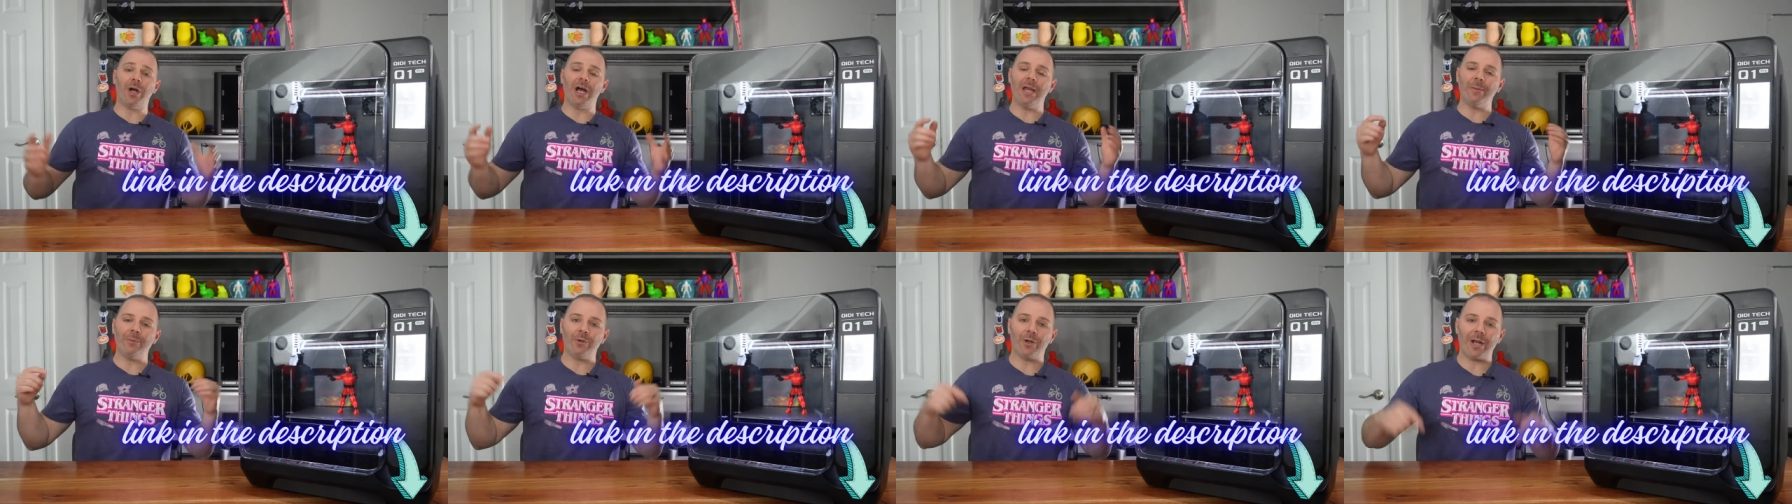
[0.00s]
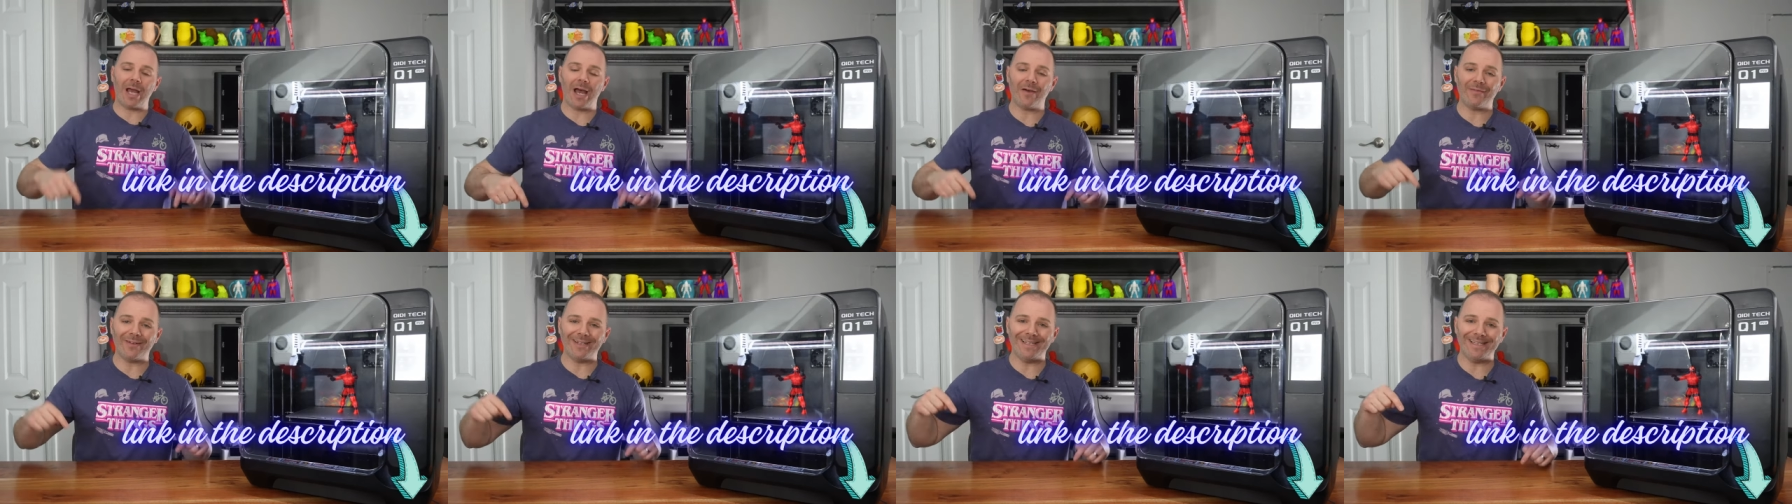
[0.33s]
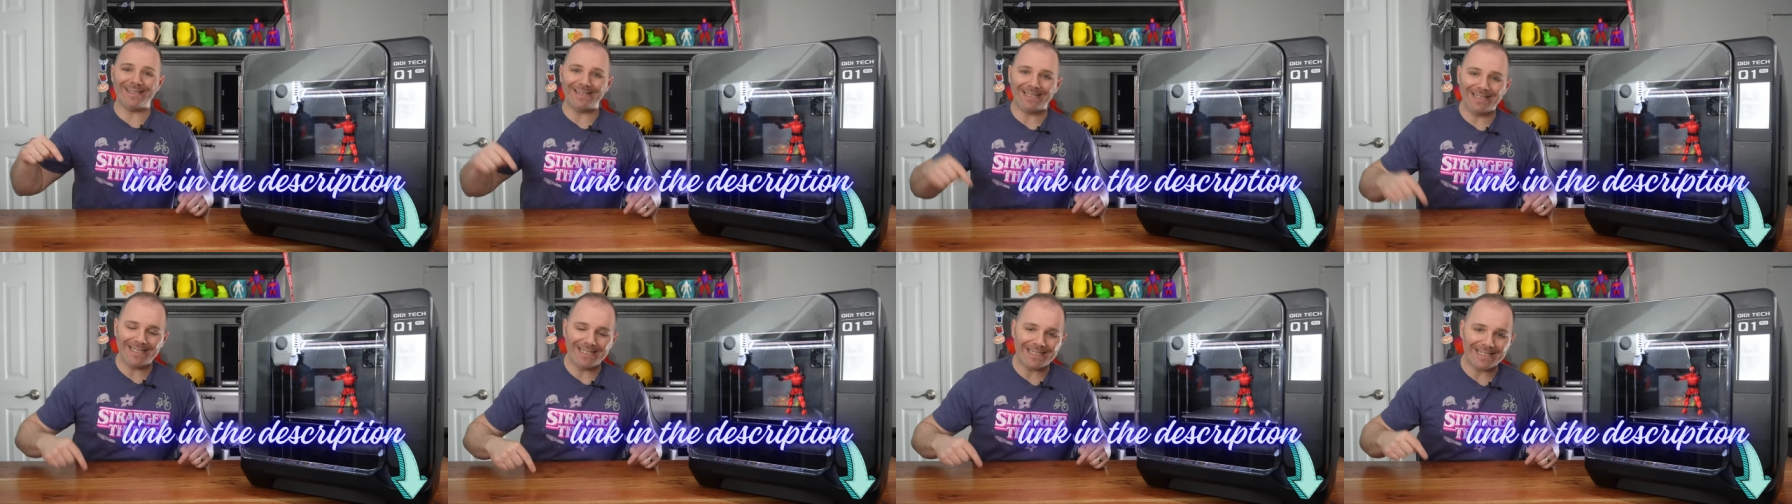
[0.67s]
I'm going to have a
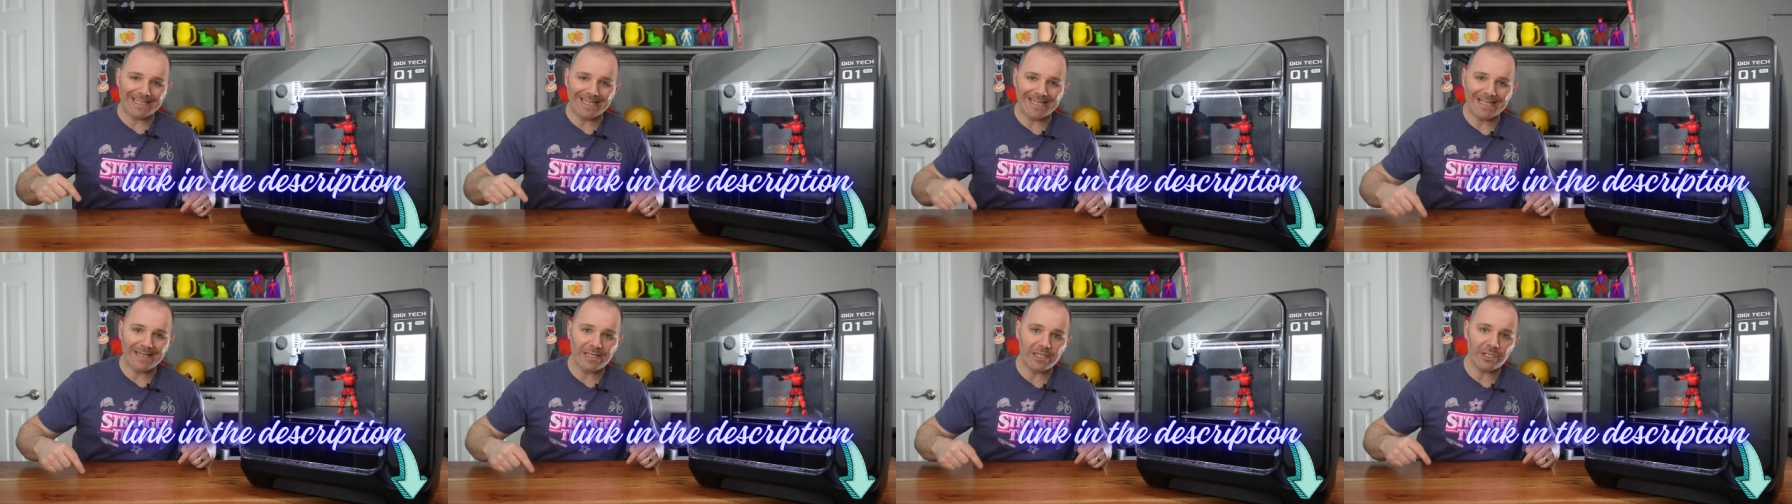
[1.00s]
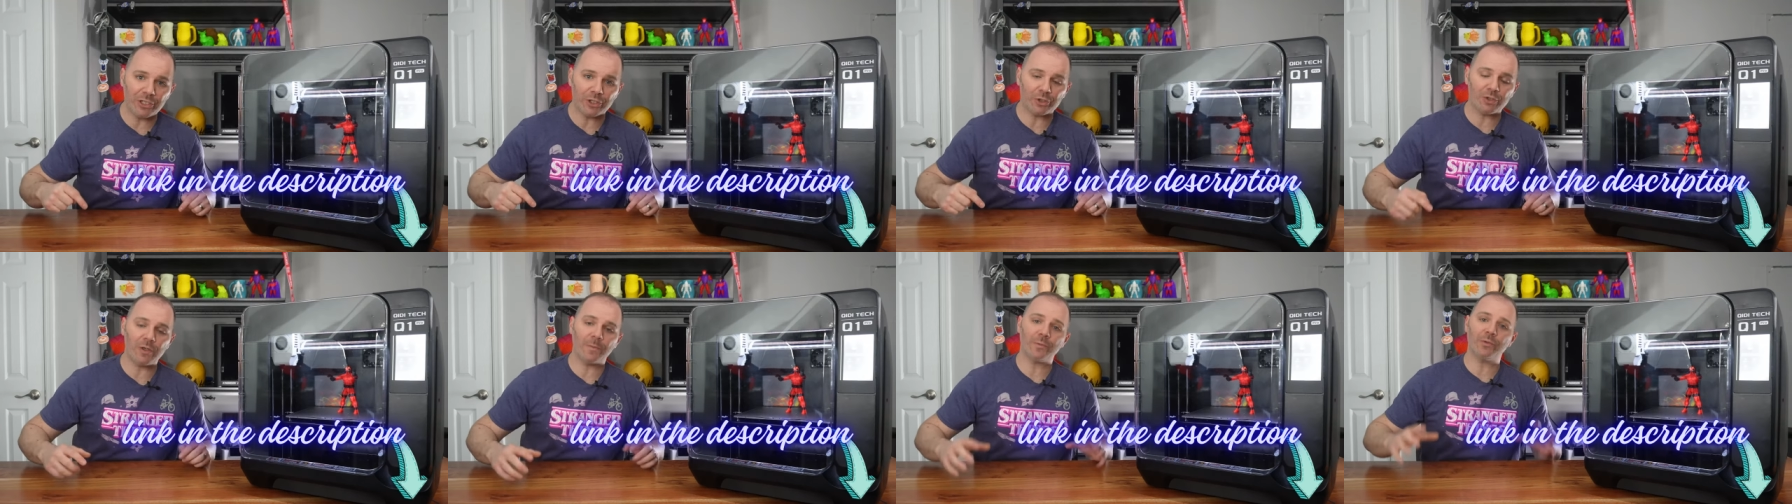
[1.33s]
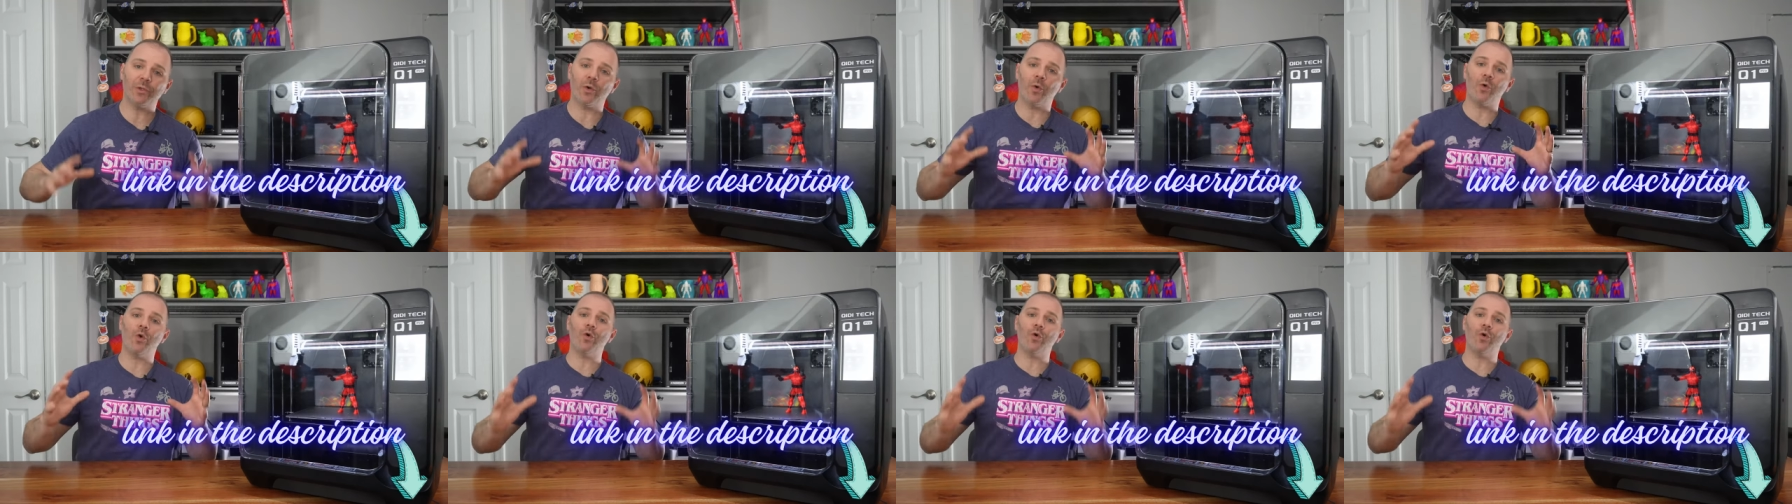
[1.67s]
link in the description